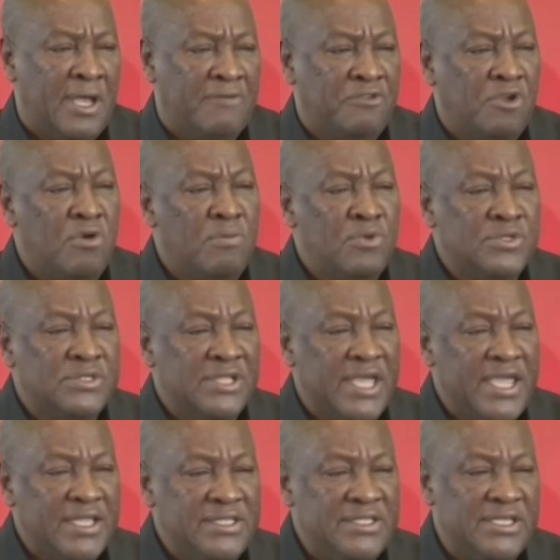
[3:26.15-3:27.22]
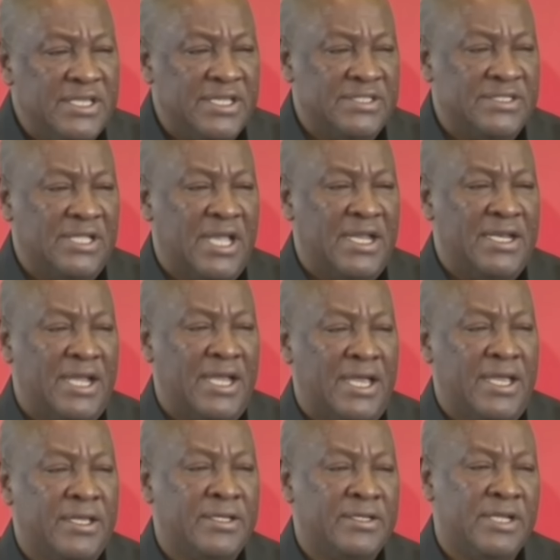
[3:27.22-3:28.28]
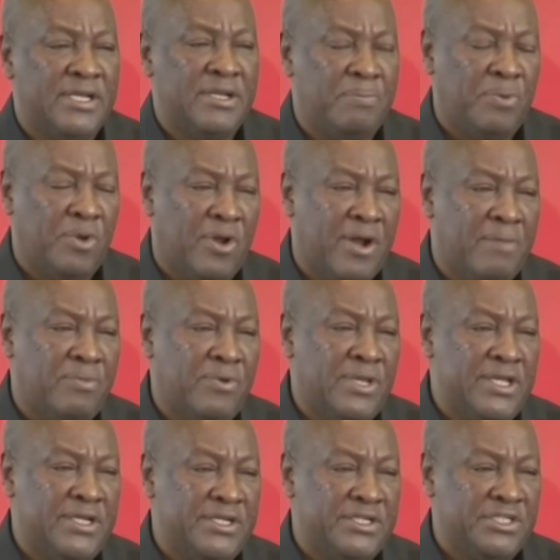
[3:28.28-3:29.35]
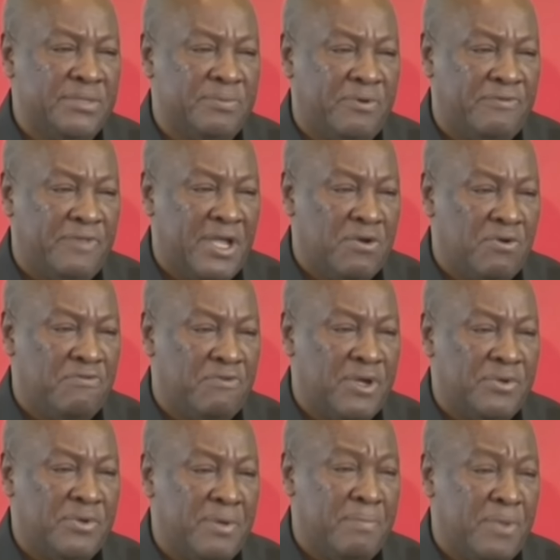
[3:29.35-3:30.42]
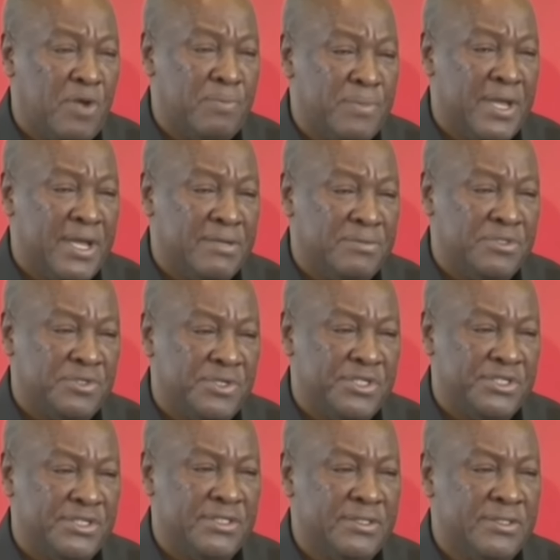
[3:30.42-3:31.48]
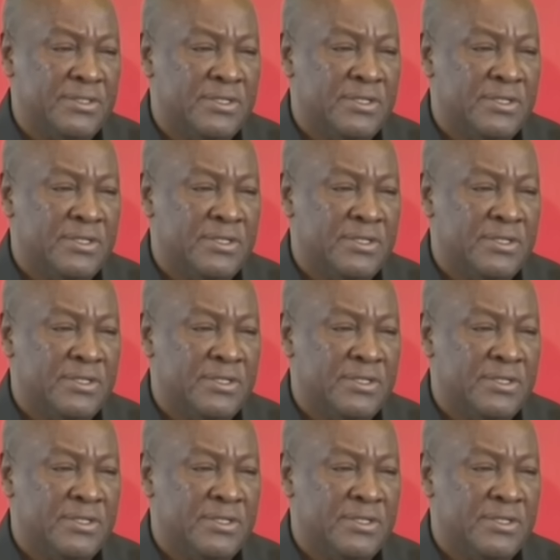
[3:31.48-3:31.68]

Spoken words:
After almost 8 years under the deplorable leadership of the Akufo-Addo and Bawumia administration,